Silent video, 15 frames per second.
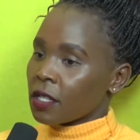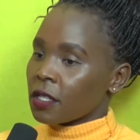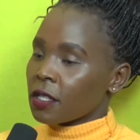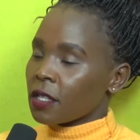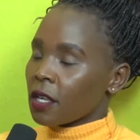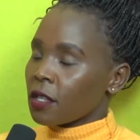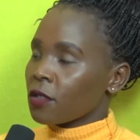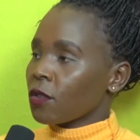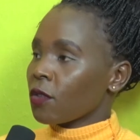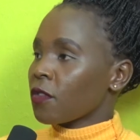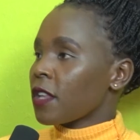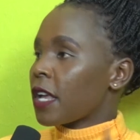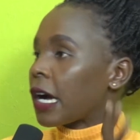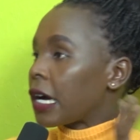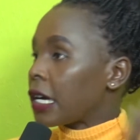sides of
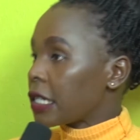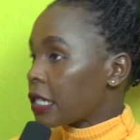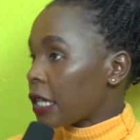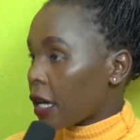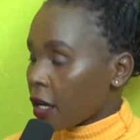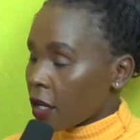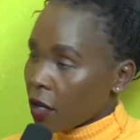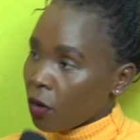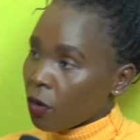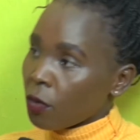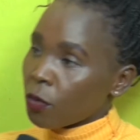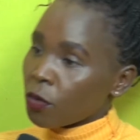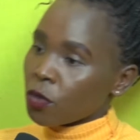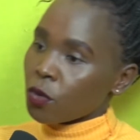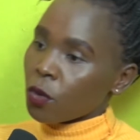Nyangaita in
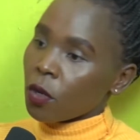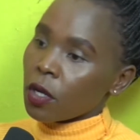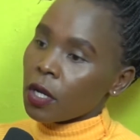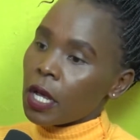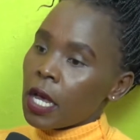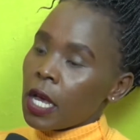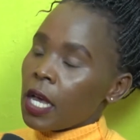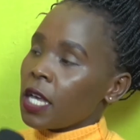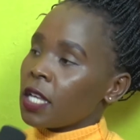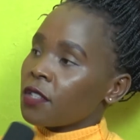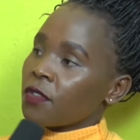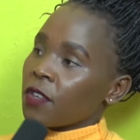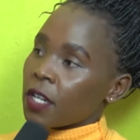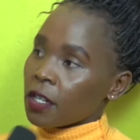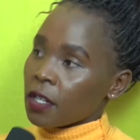Lomut Ward is
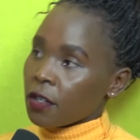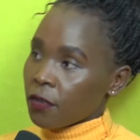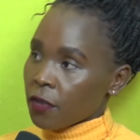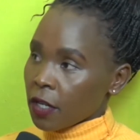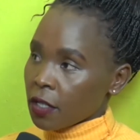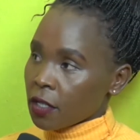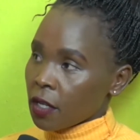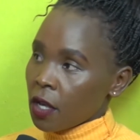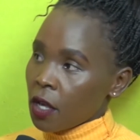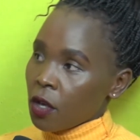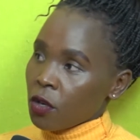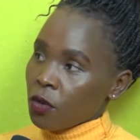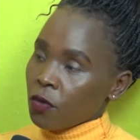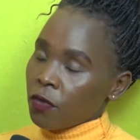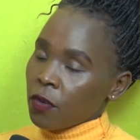very different.
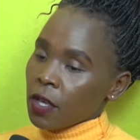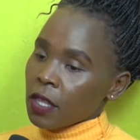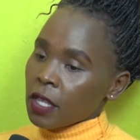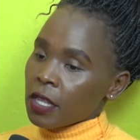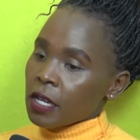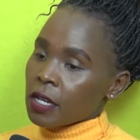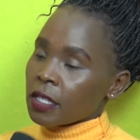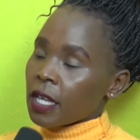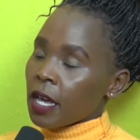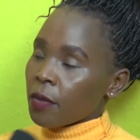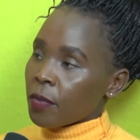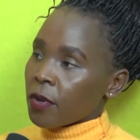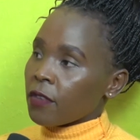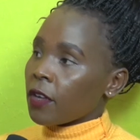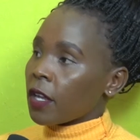You find that there is high
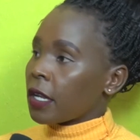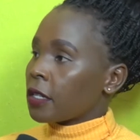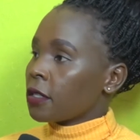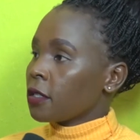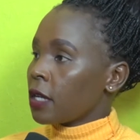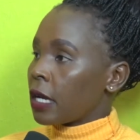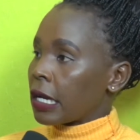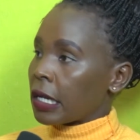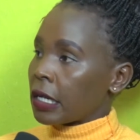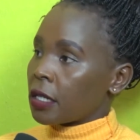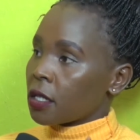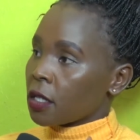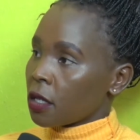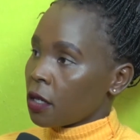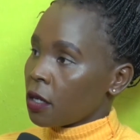prevalence rate
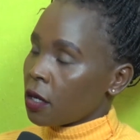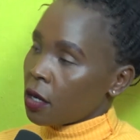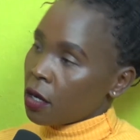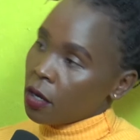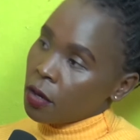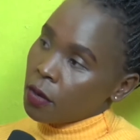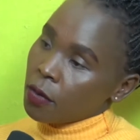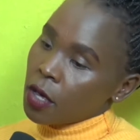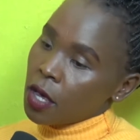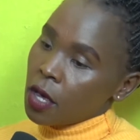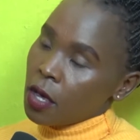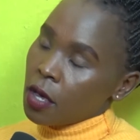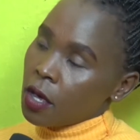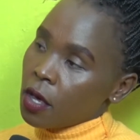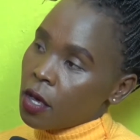in
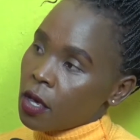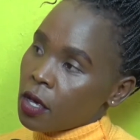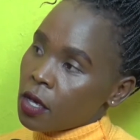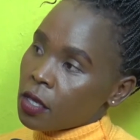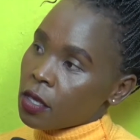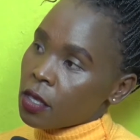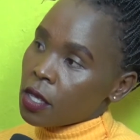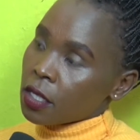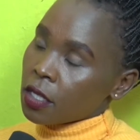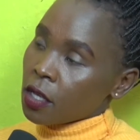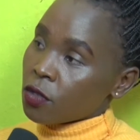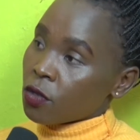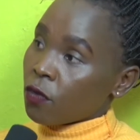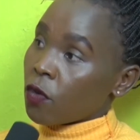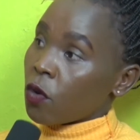the sides
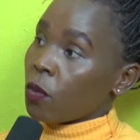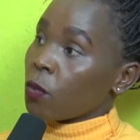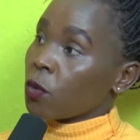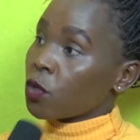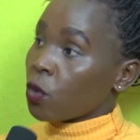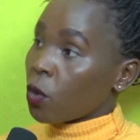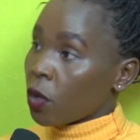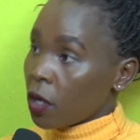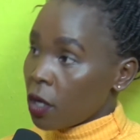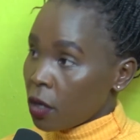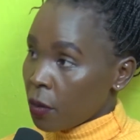of Lomut Ward,